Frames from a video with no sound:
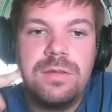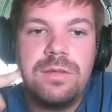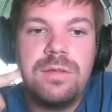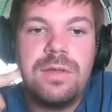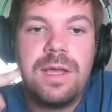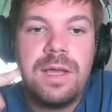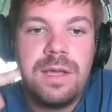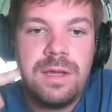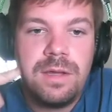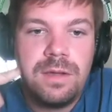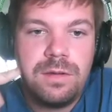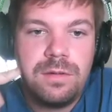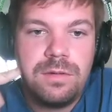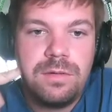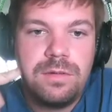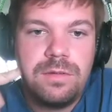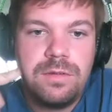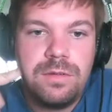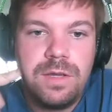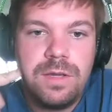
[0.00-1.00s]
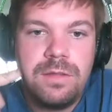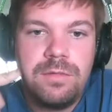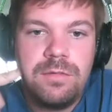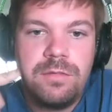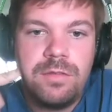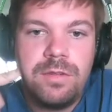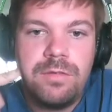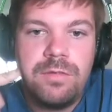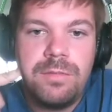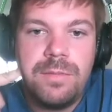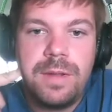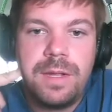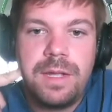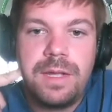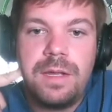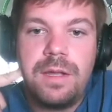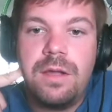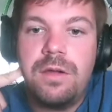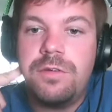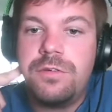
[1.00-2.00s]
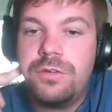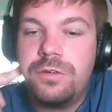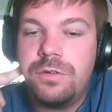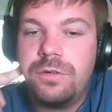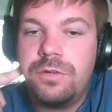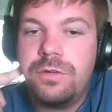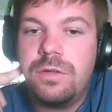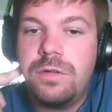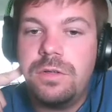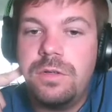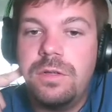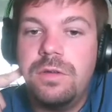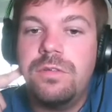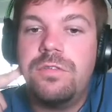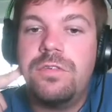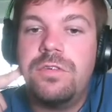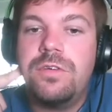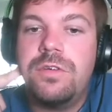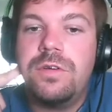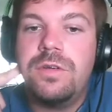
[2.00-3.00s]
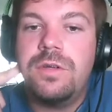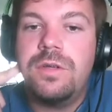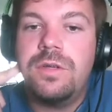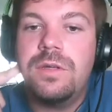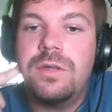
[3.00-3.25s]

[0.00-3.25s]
down to have the receiver make a catch closer